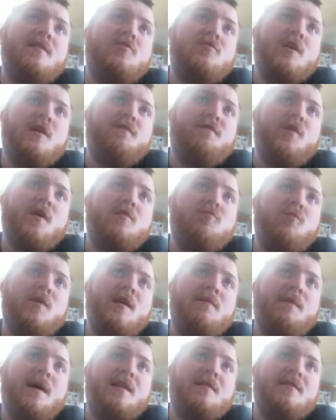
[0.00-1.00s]
southwest
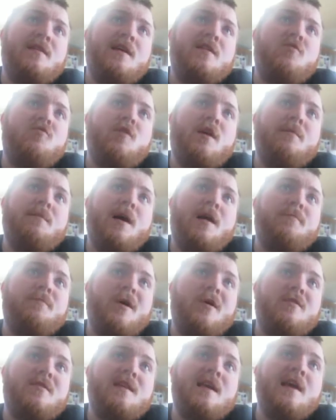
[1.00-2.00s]
wind about 10 to 20 miles
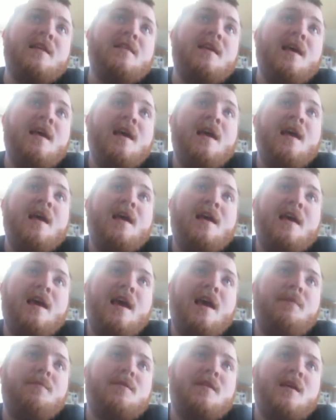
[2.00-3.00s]
per hour. Tonight,
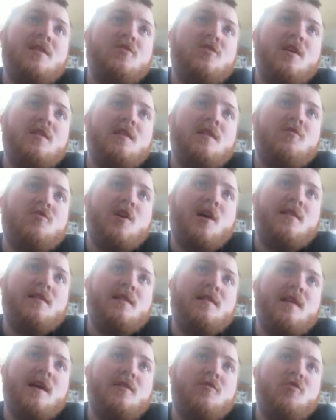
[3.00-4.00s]
8% chance of showers
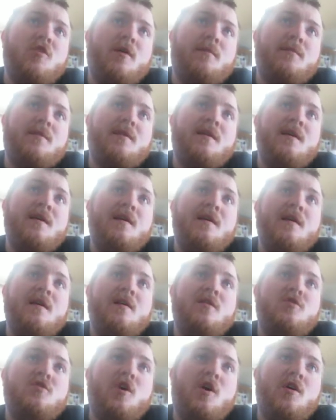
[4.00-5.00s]
and thunderstorms.
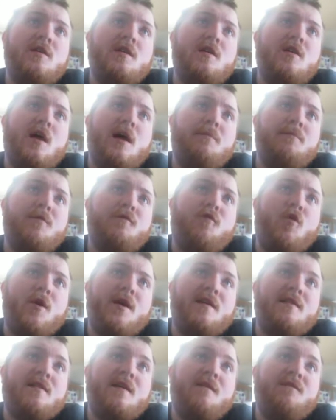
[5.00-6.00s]
Low in the low upper
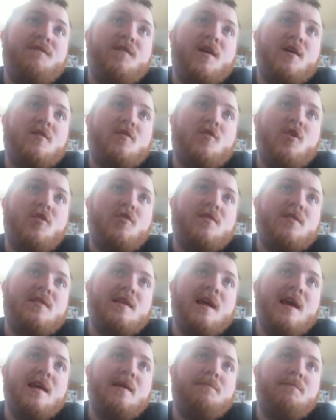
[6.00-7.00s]
40s. For coast
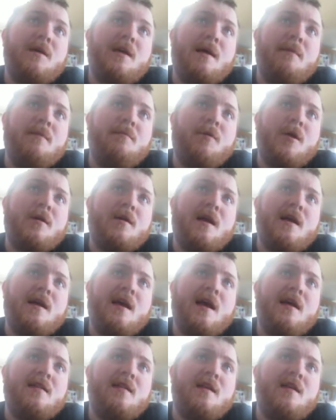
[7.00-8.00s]
today, becoming part cloudy,
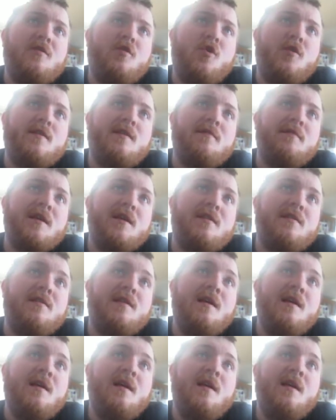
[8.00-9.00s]
highs in the lower
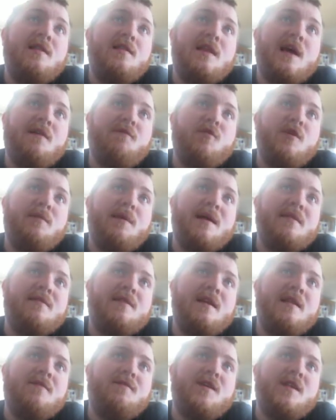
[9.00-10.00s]
70s. South wind about
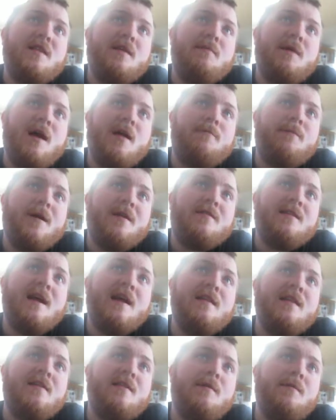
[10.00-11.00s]
10 to 50 miles per hour.
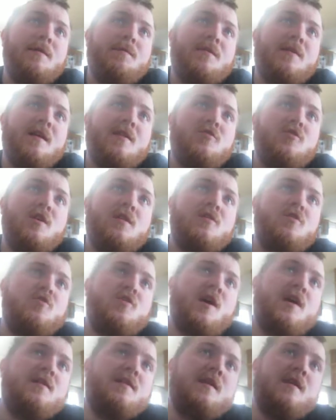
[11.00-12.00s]
Tonight, a 70% chance of
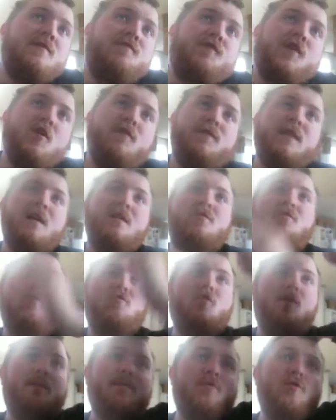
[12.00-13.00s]
showers and a few
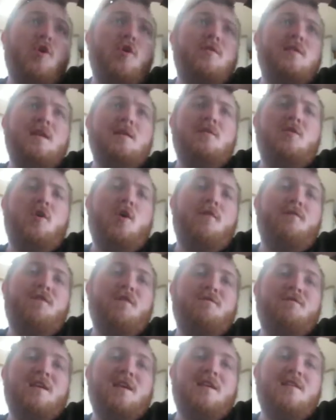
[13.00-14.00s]
thunderstorms. Low in the lower
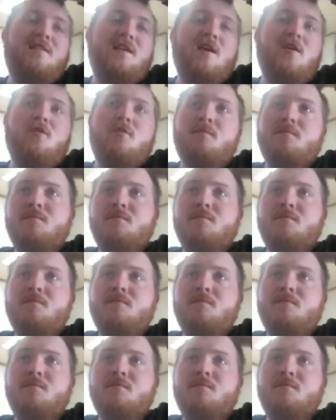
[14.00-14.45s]
50s here.